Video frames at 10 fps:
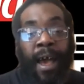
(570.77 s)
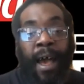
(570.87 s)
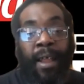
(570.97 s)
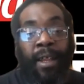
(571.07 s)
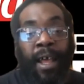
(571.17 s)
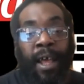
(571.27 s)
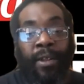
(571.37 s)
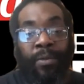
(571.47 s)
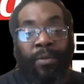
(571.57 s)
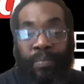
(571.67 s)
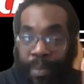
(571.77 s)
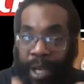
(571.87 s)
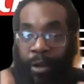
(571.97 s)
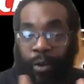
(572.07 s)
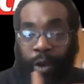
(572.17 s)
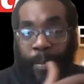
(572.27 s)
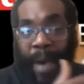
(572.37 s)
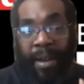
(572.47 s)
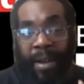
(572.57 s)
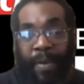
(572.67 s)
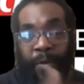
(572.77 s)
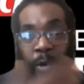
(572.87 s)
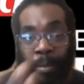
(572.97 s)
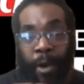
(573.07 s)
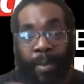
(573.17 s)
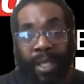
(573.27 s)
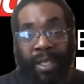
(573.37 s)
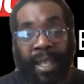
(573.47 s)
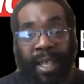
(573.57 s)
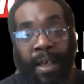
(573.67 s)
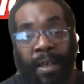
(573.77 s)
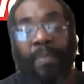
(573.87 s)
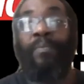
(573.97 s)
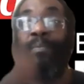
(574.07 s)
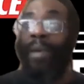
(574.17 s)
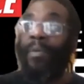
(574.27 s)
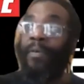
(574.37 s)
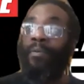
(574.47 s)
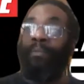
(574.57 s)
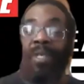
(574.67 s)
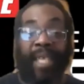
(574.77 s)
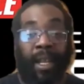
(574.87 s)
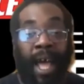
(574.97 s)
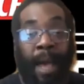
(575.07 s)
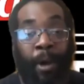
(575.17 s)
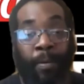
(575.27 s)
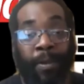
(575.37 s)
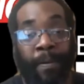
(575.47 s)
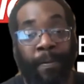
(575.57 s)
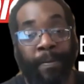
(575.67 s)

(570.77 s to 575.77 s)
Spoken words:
And you know, talk about the pivotal moments that maybe you've set light bulbs off.